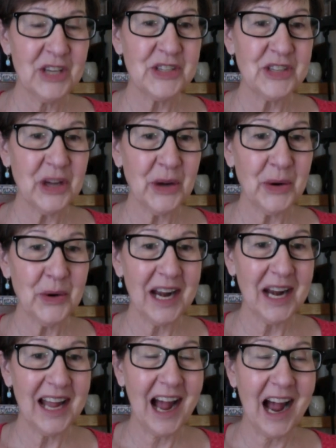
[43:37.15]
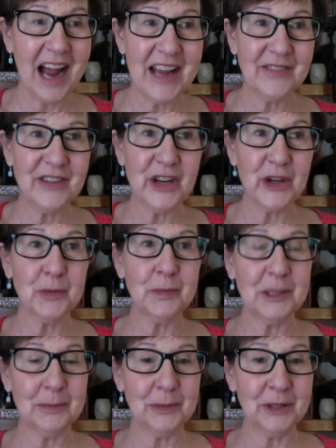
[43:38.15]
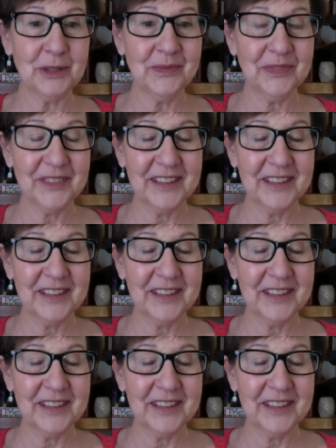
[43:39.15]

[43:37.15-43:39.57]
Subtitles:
So I have known people